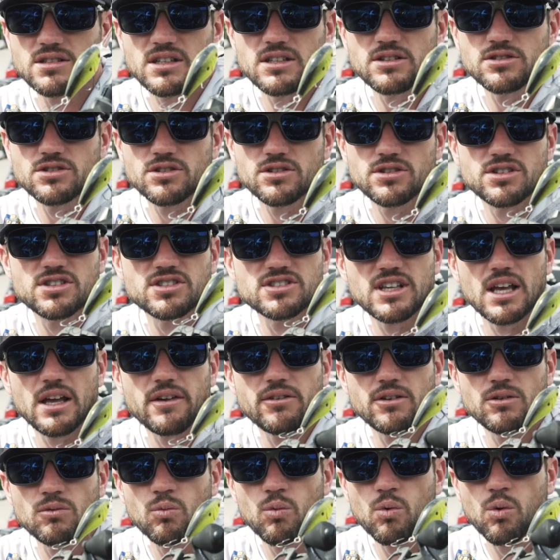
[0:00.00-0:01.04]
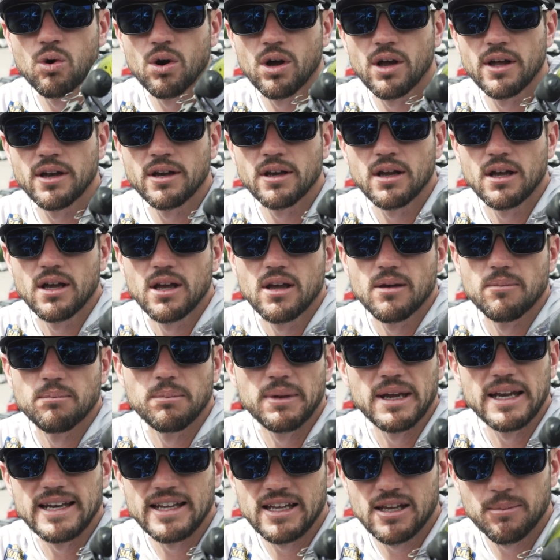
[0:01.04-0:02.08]
These are the 7-1
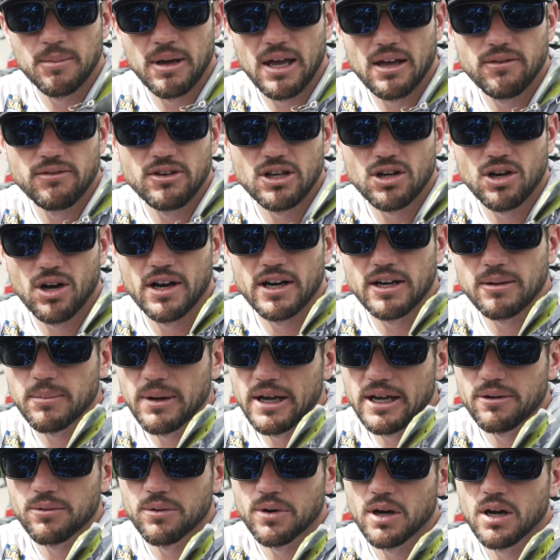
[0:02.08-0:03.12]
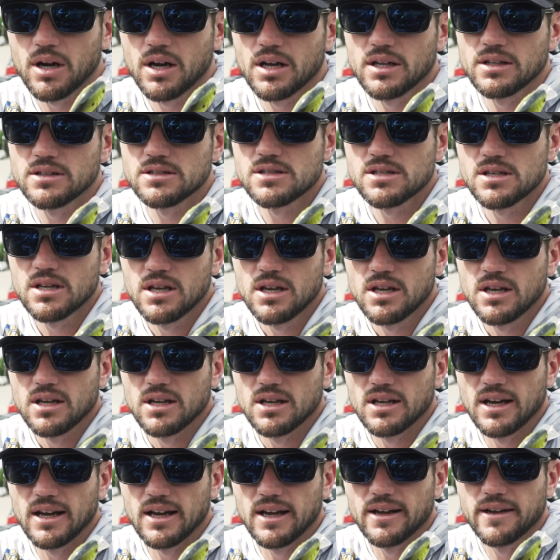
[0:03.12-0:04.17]
medium heavy crankbait rods.
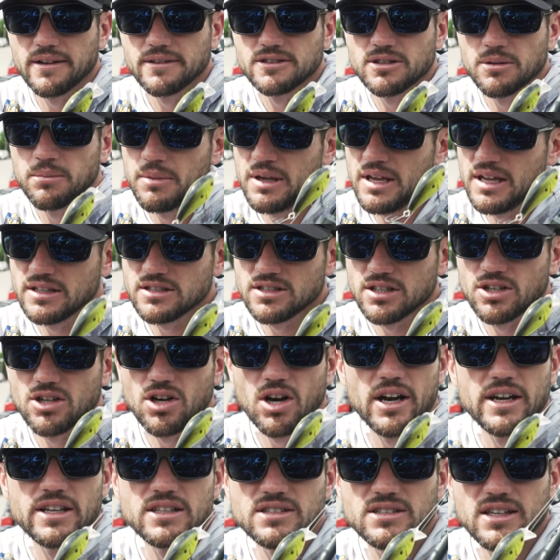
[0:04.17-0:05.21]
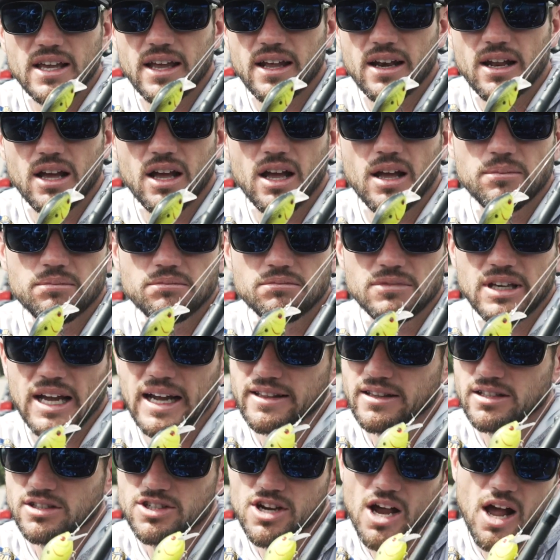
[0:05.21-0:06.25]
To me, it's a great setup.
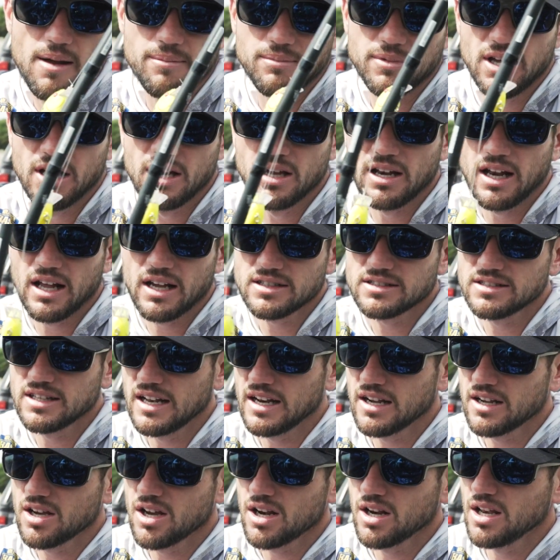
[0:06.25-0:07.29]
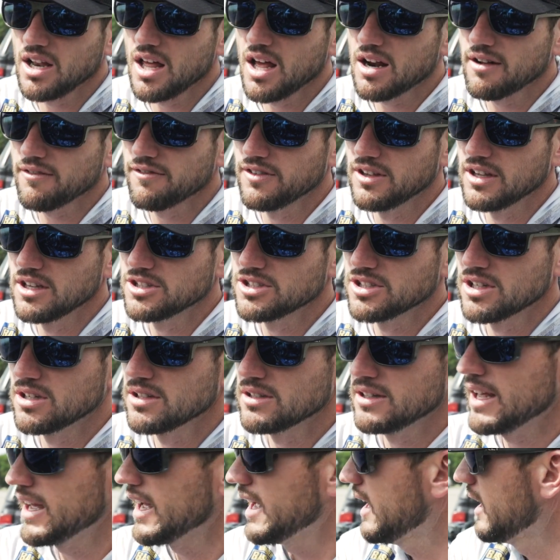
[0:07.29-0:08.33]
Got the job done. Like I said, I caught a lot of fish
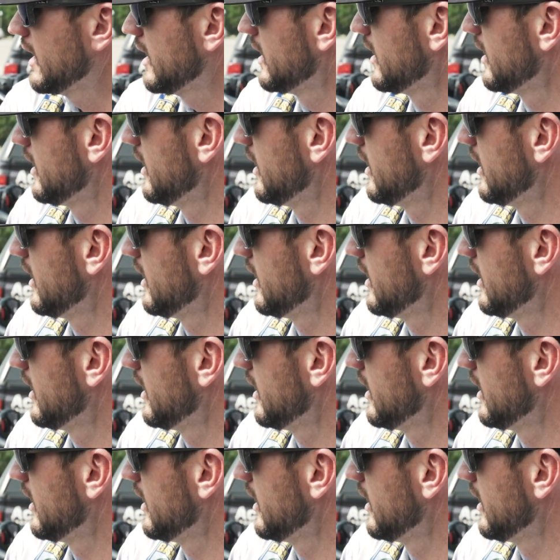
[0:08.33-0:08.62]
on that.